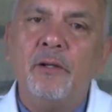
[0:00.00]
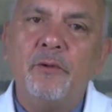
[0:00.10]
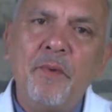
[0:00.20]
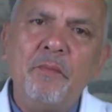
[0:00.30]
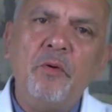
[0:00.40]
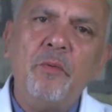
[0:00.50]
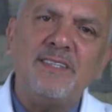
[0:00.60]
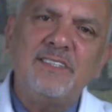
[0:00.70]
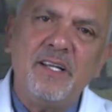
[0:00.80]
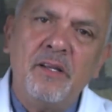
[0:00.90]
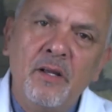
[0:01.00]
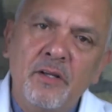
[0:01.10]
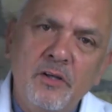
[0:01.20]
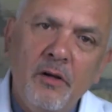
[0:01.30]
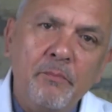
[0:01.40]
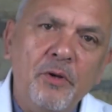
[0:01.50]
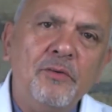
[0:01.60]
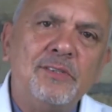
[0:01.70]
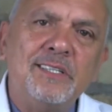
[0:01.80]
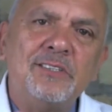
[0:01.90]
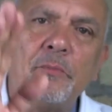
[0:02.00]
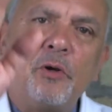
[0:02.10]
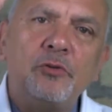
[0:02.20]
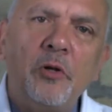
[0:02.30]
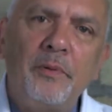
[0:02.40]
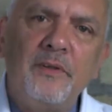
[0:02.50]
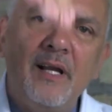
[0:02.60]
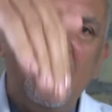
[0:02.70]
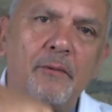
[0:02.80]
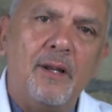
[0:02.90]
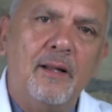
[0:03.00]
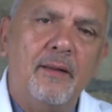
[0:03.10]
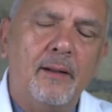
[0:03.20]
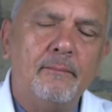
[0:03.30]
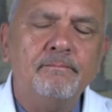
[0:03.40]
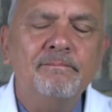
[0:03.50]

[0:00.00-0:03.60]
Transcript: Remember I said your immune system goes up and down like that,